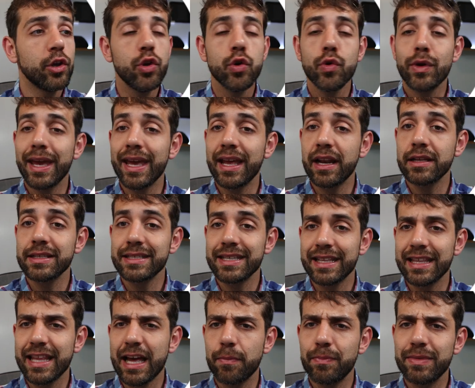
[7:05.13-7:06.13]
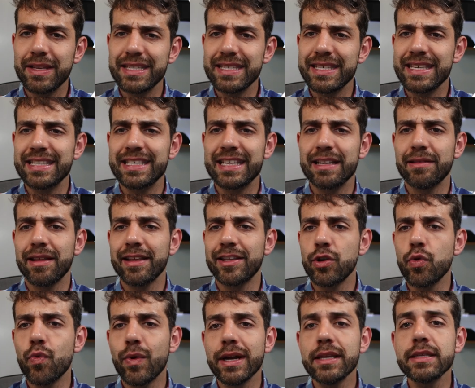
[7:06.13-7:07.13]
you can set up the system
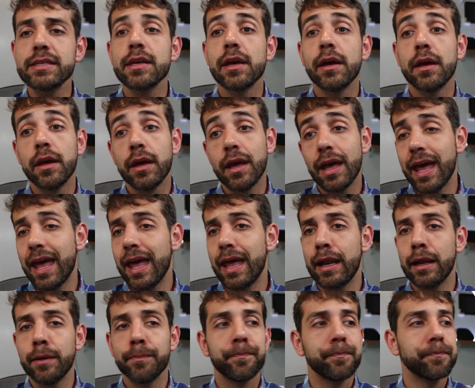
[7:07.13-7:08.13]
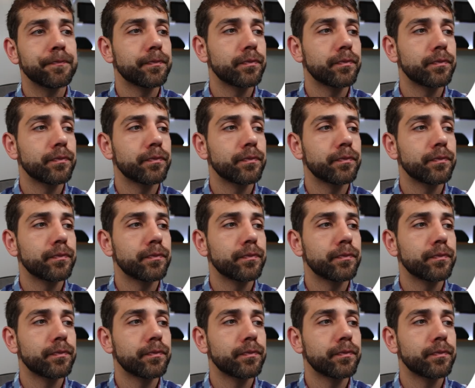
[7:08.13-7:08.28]
that you want and